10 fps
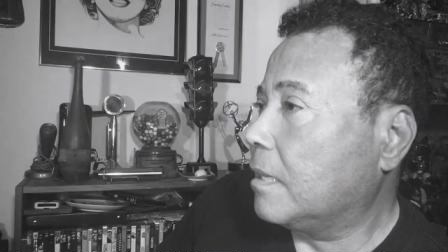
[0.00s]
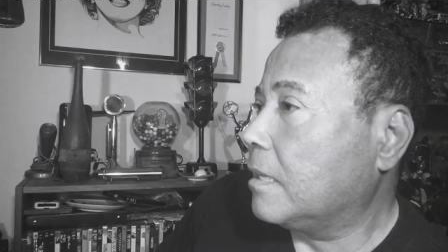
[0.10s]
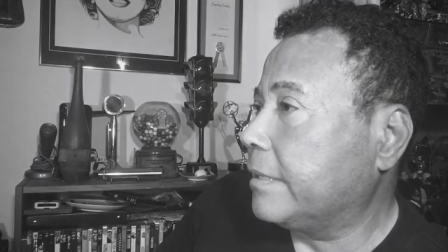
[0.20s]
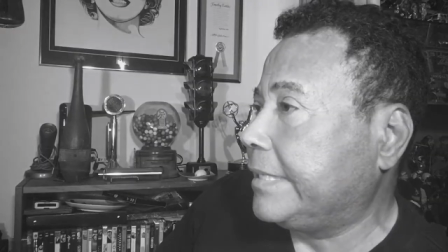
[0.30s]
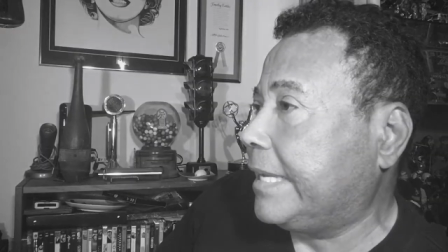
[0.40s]

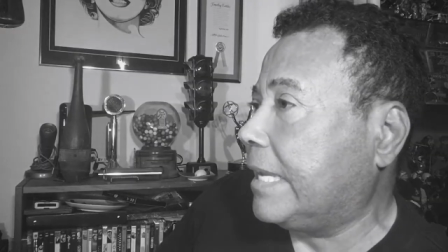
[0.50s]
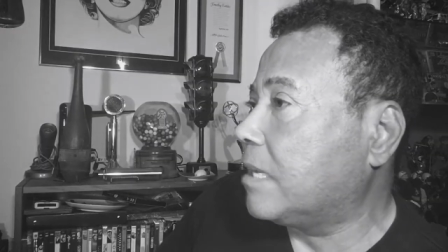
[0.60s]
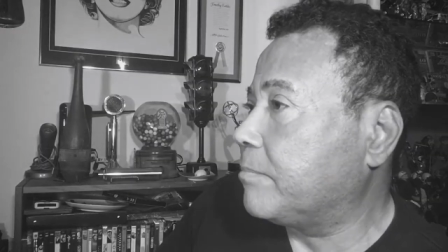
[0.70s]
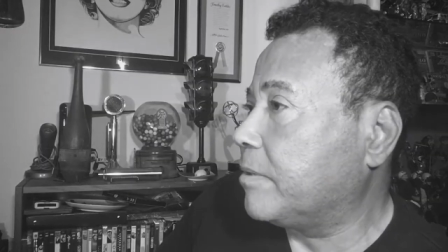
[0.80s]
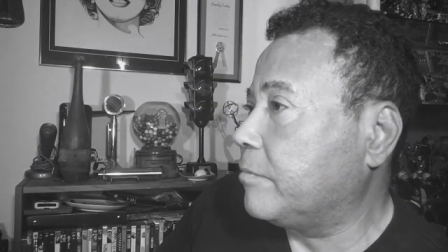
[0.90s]
Uh,
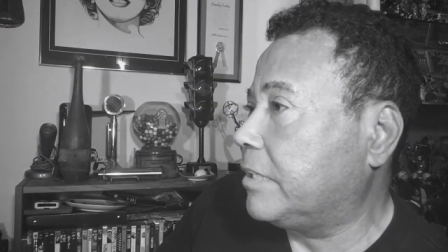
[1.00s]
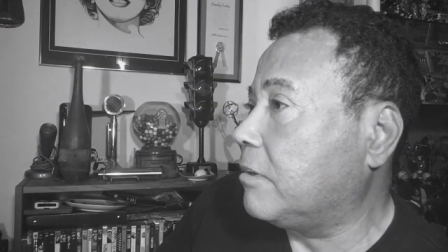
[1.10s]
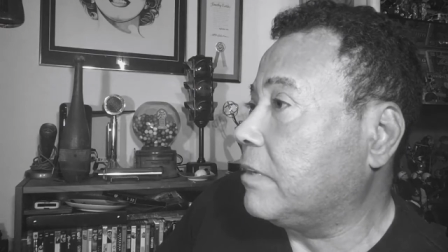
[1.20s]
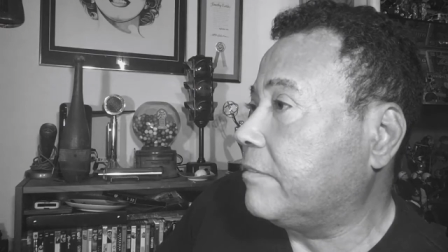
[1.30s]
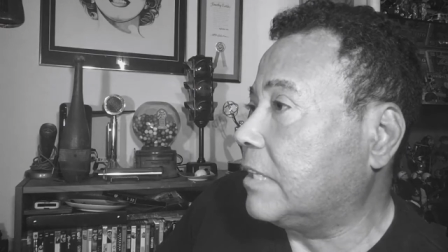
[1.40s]
yeah, but we
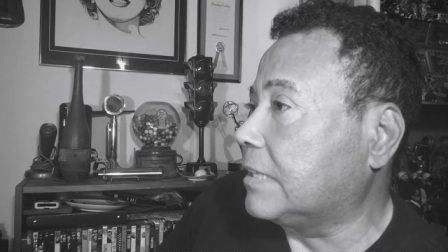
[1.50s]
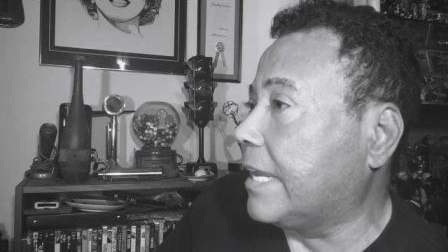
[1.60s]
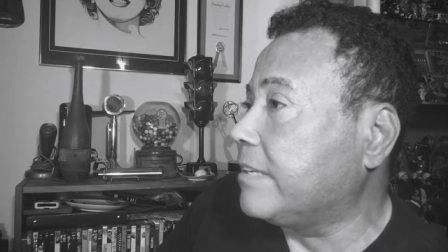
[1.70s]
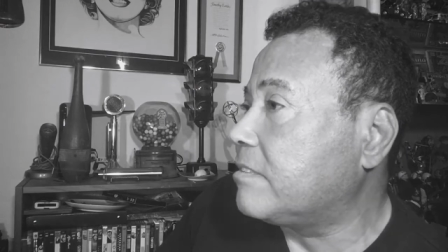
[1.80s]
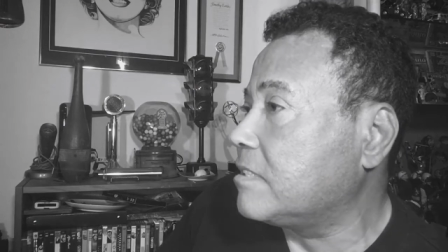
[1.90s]
don't have the
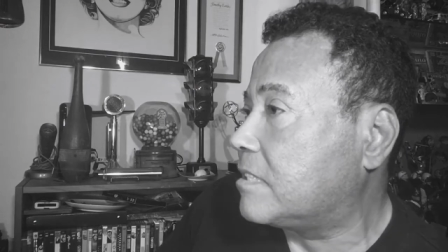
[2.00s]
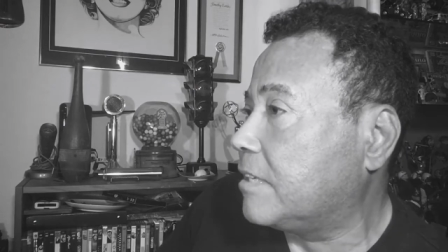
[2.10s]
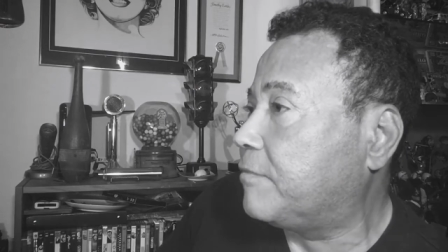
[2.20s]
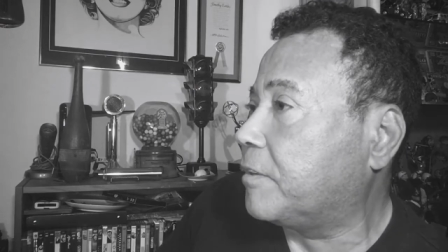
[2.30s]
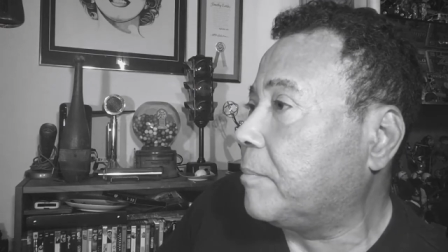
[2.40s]

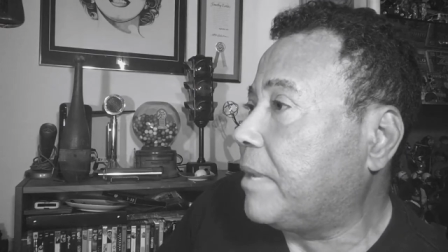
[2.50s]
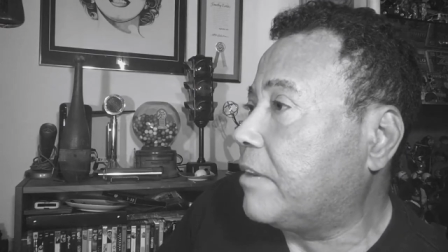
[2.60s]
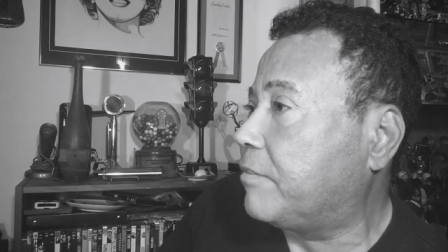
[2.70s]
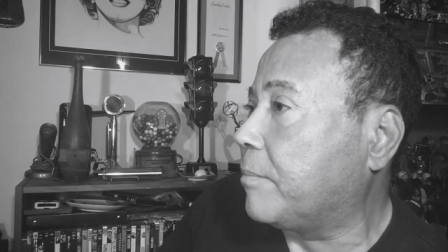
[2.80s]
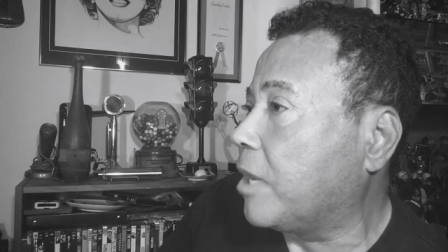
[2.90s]
licensing for the
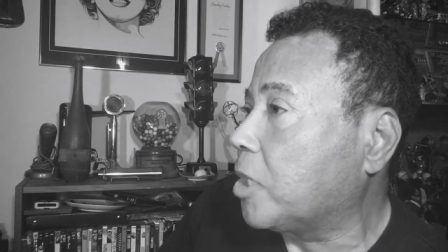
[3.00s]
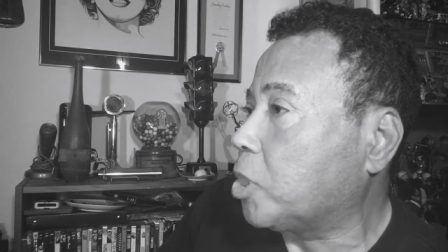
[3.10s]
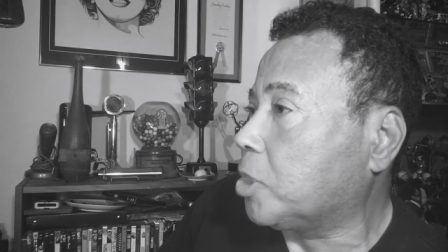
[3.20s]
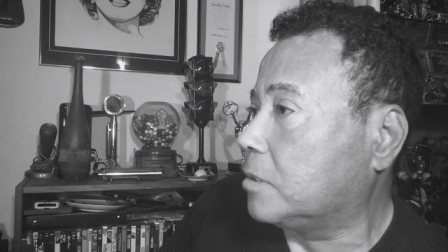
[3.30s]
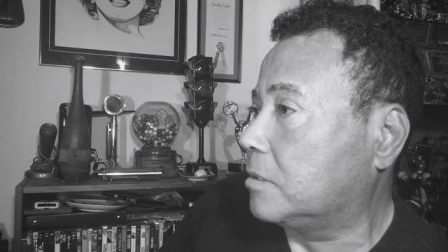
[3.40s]
man from uncle.